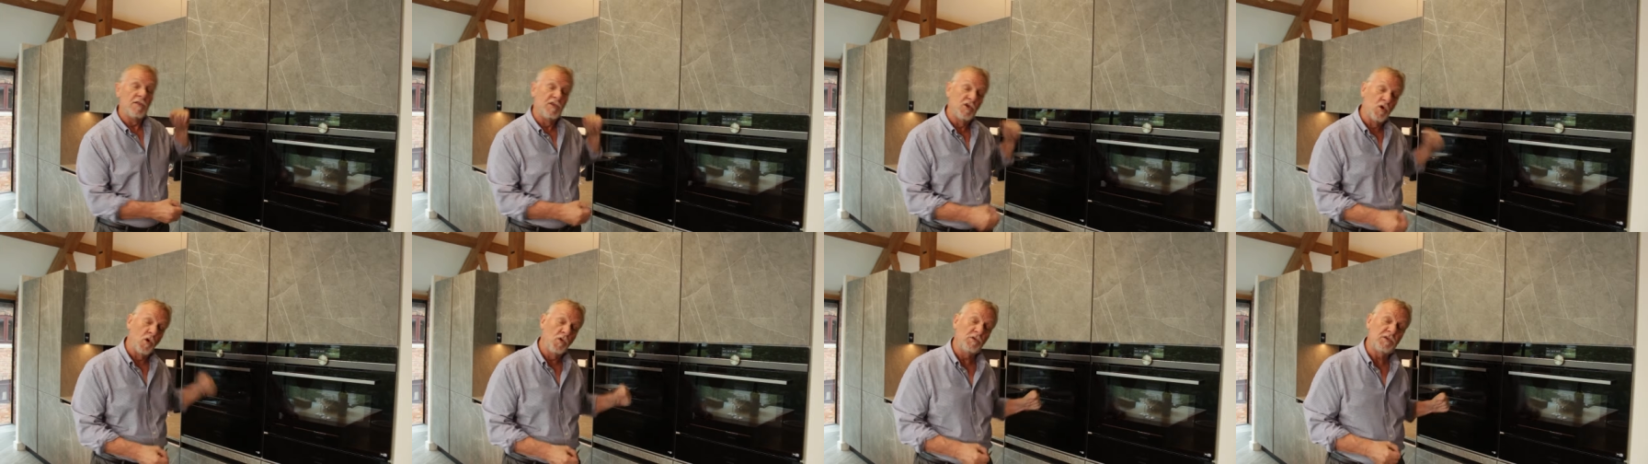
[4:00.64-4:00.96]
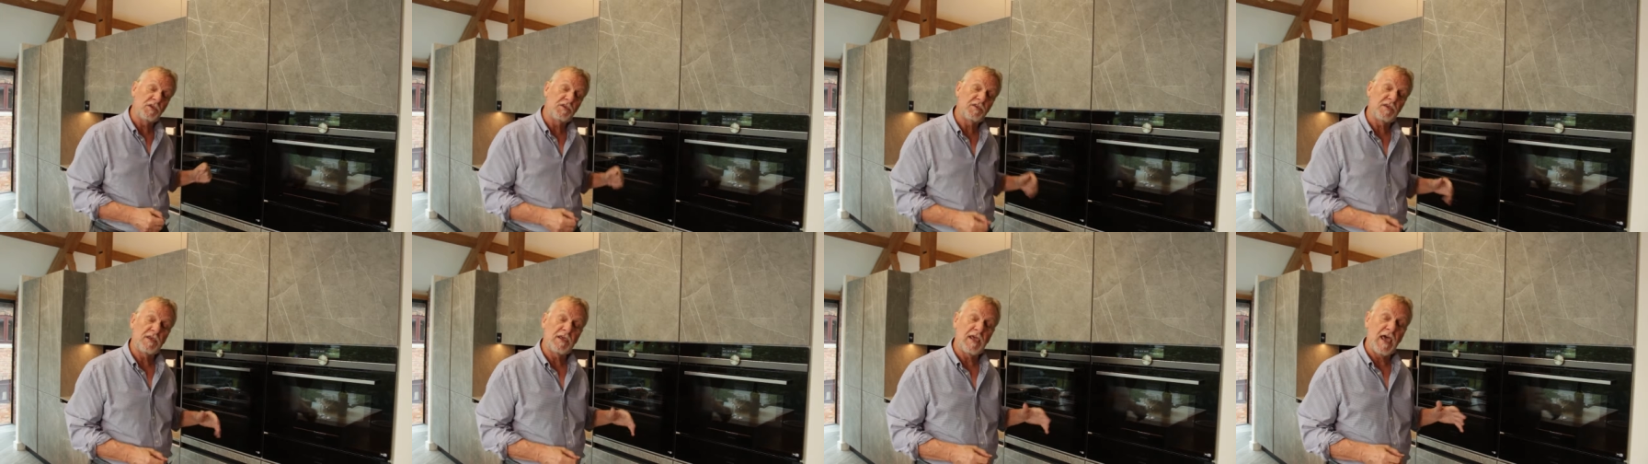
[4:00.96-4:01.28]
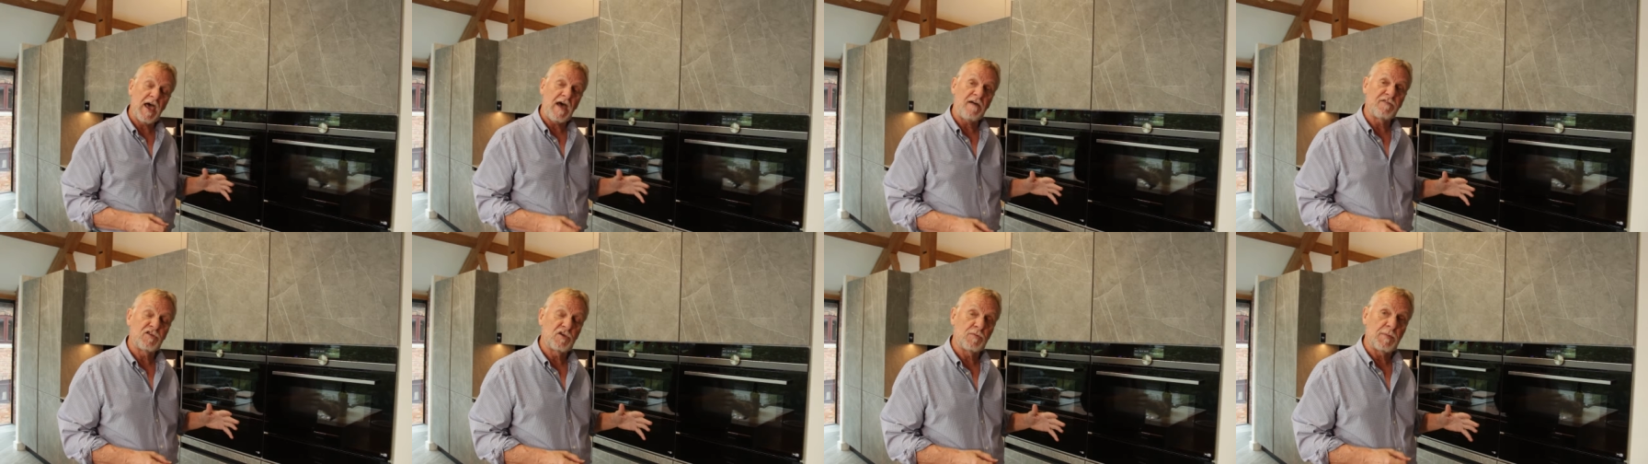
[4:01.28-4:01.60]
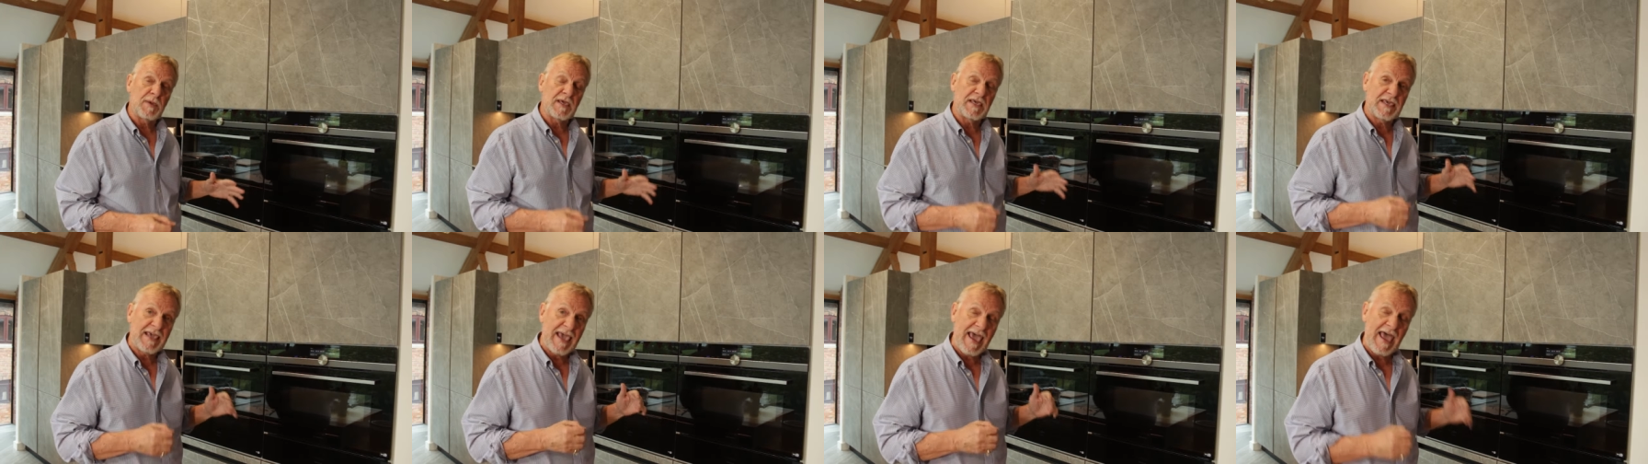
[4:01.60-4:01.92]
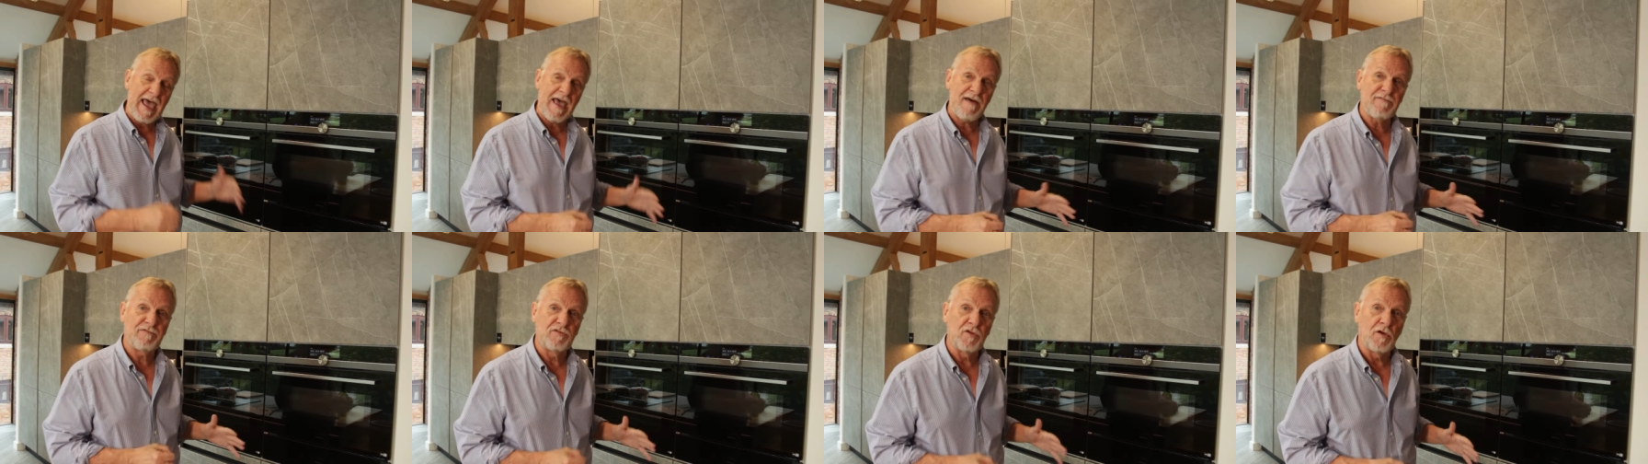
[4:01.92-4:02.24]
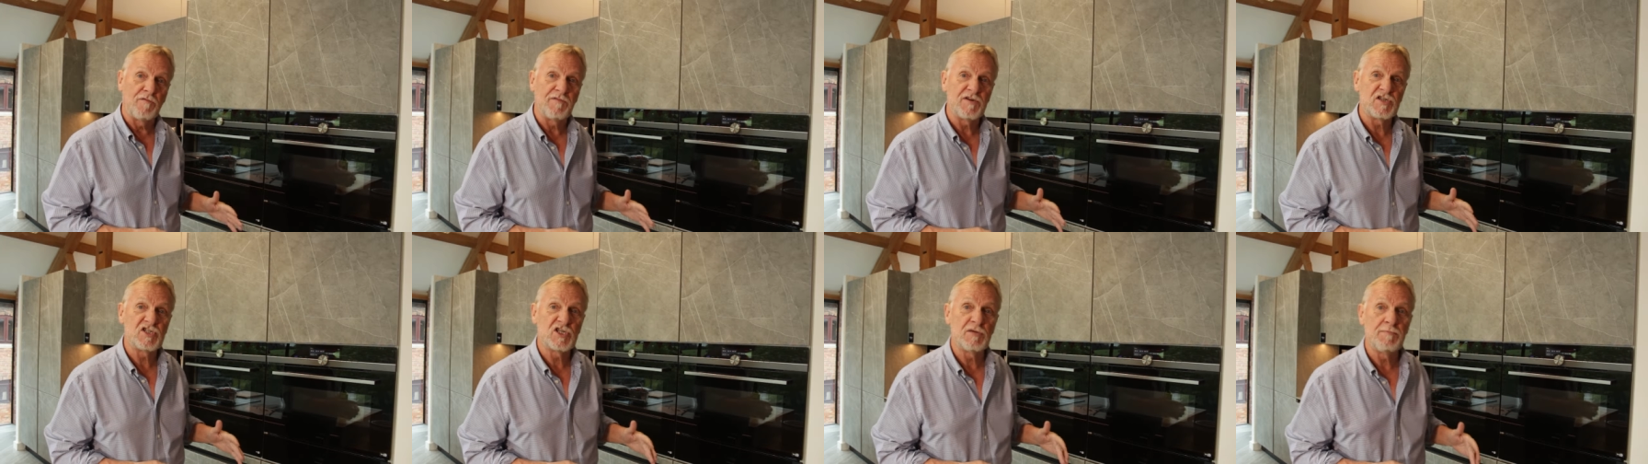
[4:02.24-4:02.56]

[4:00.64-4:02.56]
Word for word: The only thing you have to be careful of is